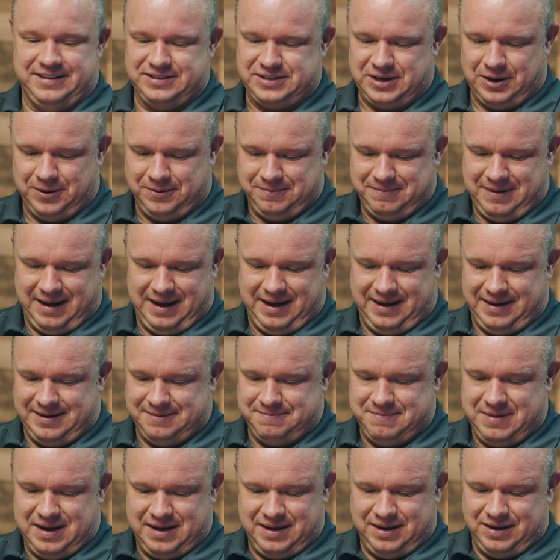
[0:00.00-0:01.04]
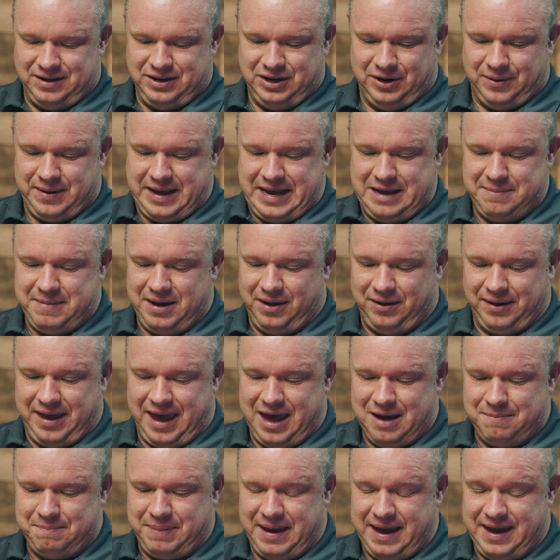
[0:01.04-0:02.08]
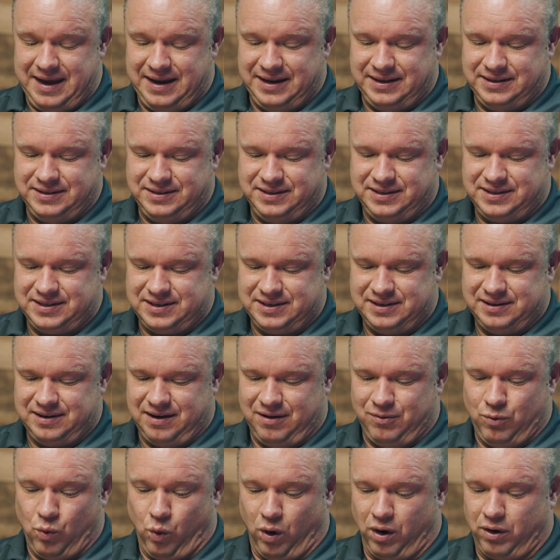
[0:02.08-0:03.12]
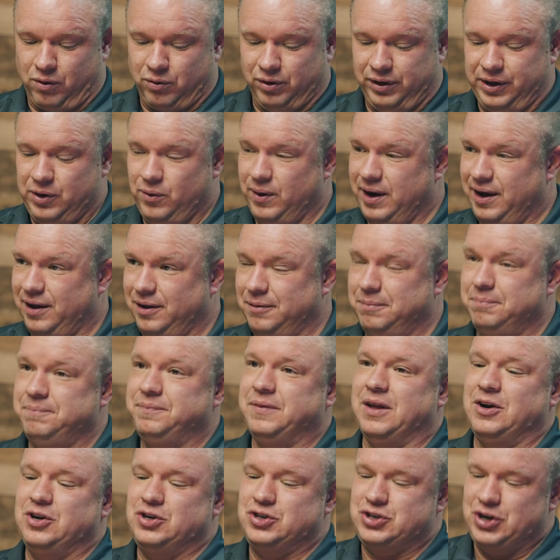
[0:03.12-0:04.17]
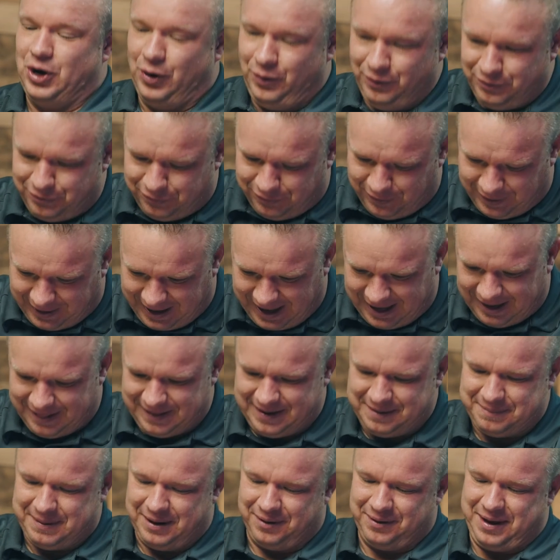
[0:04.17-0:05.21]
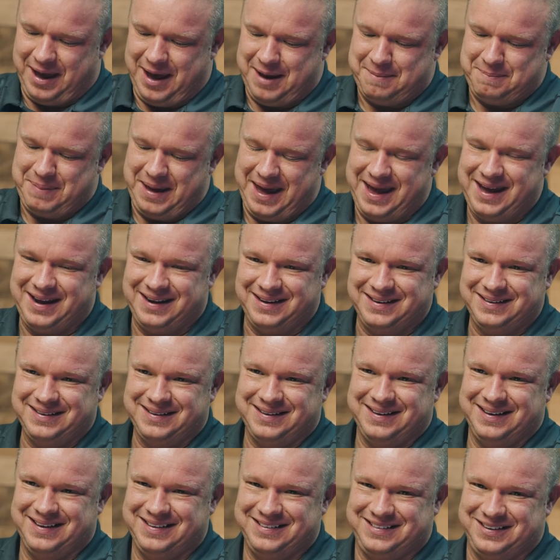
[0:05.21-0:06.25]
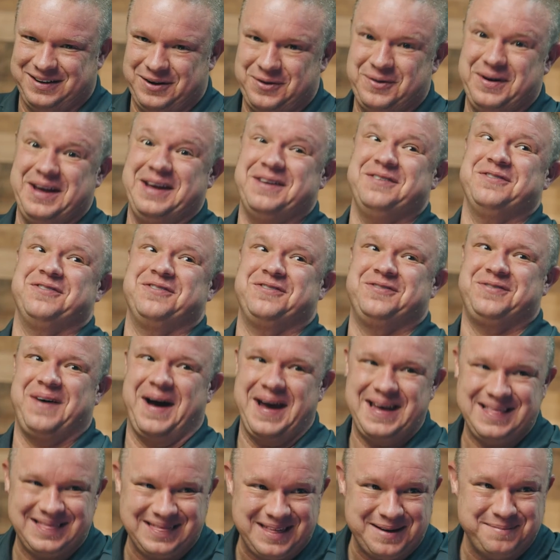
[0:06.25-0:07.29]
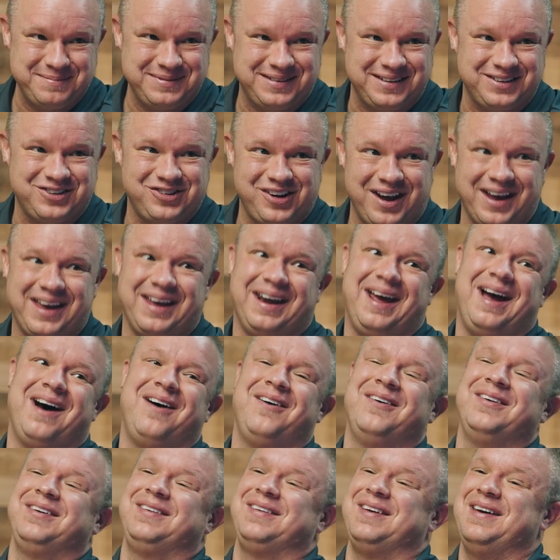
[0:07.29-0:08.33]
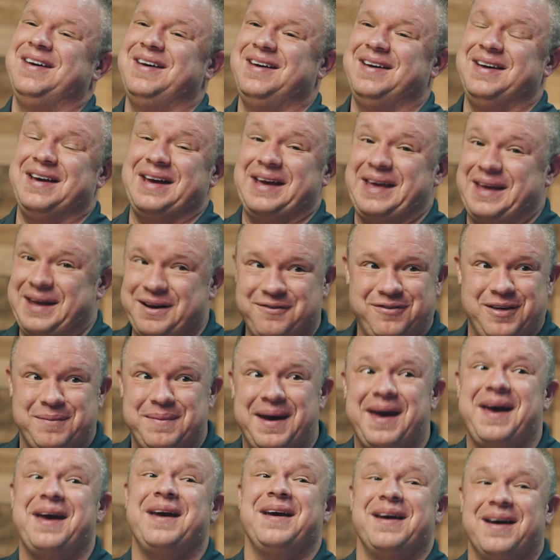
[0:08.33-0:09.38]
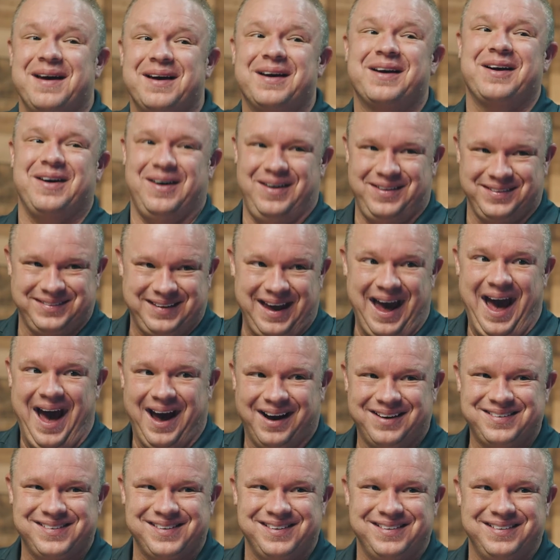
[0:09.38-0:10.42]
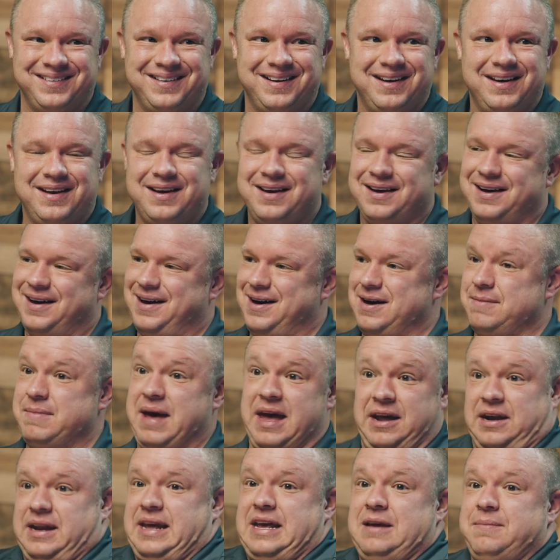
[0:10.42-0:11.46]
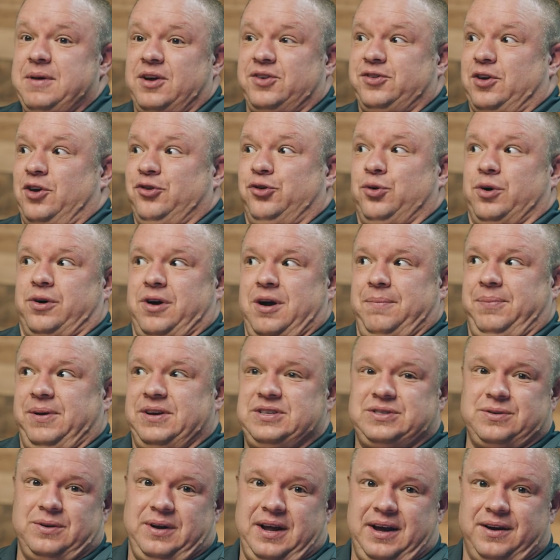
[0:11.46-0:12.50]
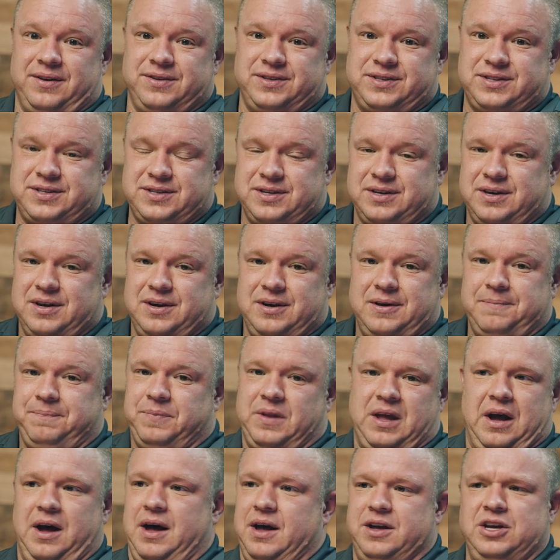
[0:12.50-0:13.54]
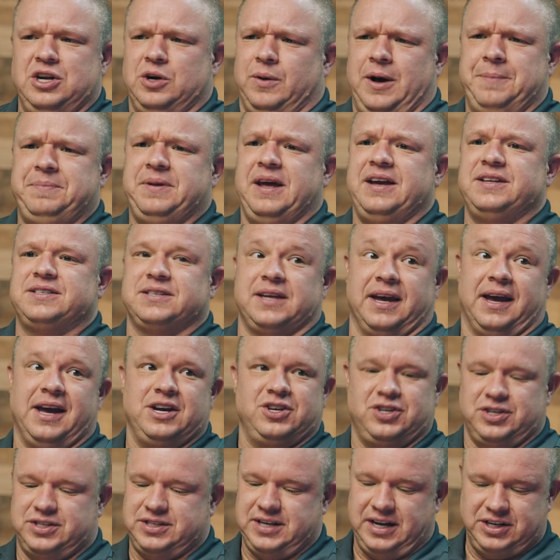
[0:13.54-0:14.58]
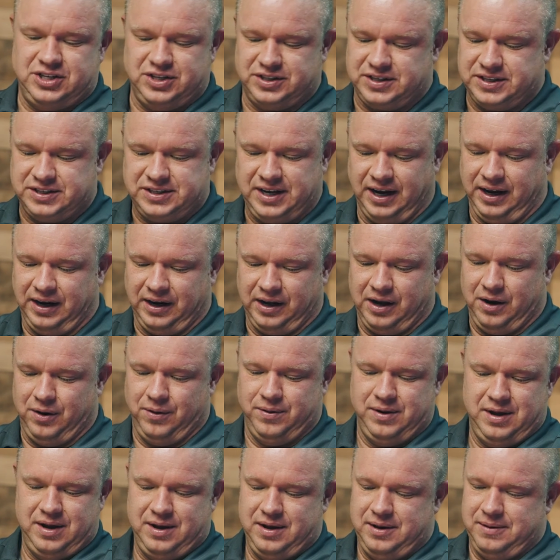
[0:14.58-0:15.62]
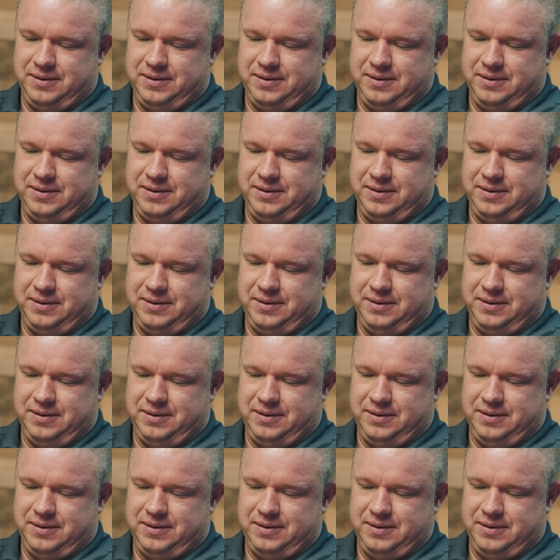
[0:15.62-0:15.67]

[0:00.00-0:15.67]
So, email campaigns work really well. Don't forget an email campaign to invite them to check it out. Give them a call to action. And email is also a great place to announce, updates like I just said just a second ago,